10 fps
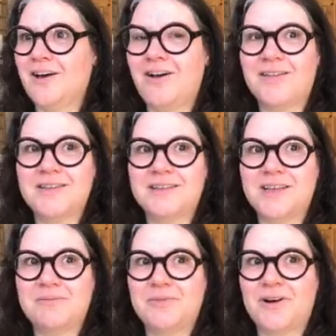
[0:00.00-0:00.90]
all the
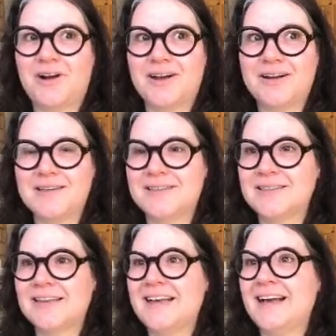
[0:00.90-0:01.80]
same products,
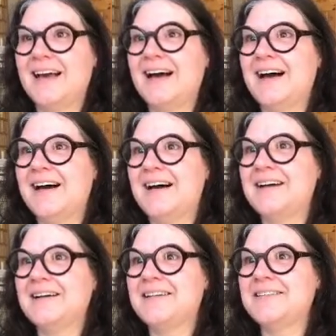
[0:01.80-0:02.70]

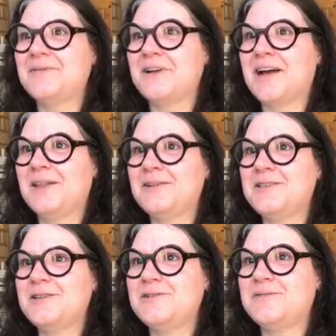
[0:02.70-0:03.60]
different colors
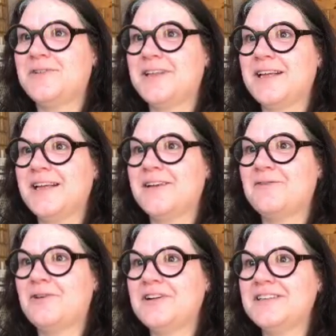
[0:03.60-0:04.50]
used for the ink, of
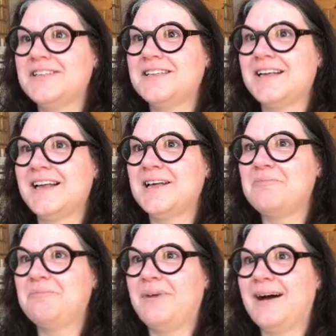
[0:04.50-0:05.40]
course,
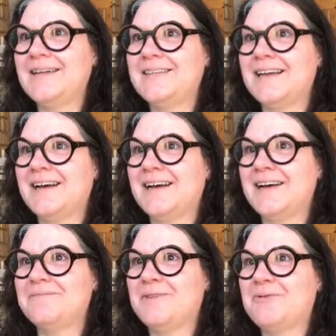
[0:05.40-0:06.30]
but
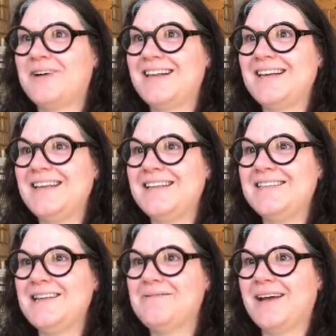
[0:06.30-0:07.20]
what an
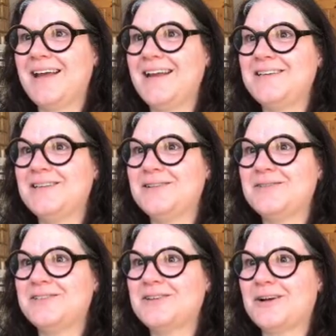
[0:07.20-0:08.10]
easy way to
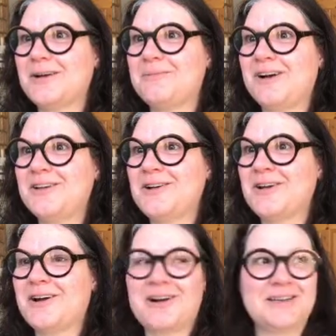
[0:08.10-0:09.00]
stock up on your
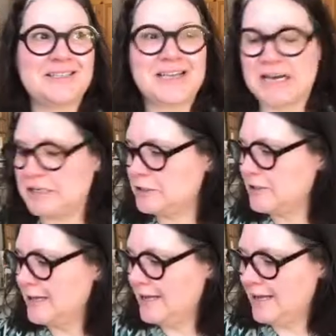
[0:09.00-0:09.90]
card stash.
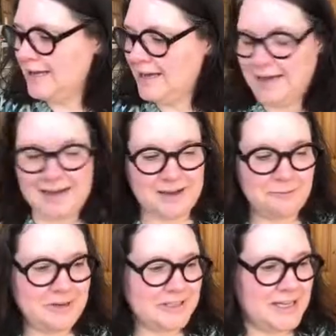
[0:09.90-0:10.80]

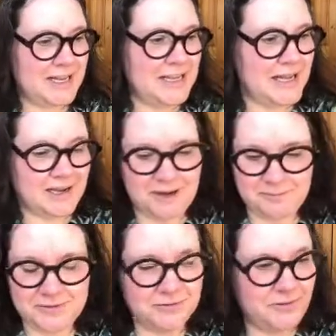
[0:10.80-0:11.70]
Once again, that
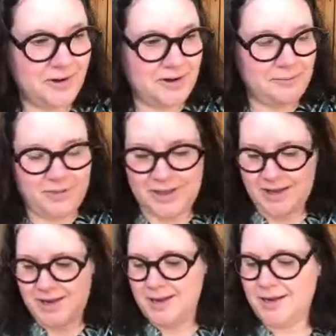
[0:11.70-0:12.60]
comes from
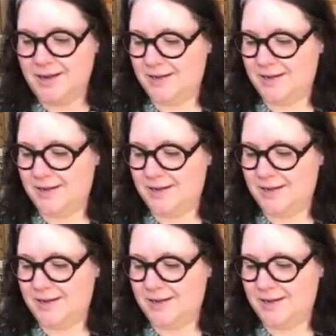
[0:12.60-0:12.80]
the